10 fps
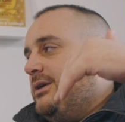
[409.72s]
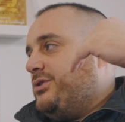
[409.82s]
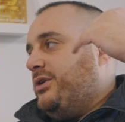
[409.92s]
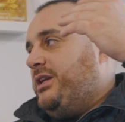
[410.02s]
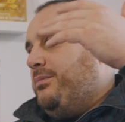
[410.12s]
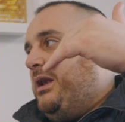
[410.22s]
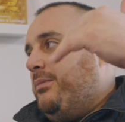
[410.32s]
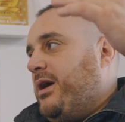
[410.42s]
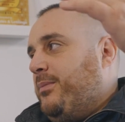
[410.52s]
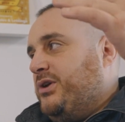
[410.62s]
So I need £1
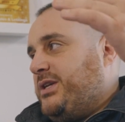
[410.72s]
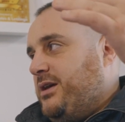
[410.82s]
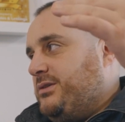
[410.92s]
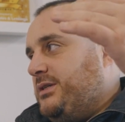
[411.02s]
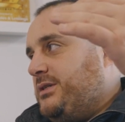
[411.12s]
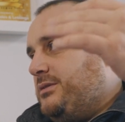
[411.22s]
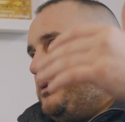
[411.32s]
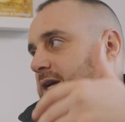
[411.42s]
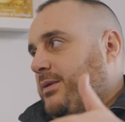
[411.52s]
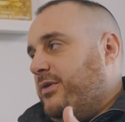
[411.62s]
million plus houses
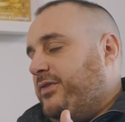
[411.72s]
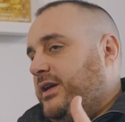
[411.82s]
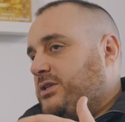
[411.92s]
to get my fee.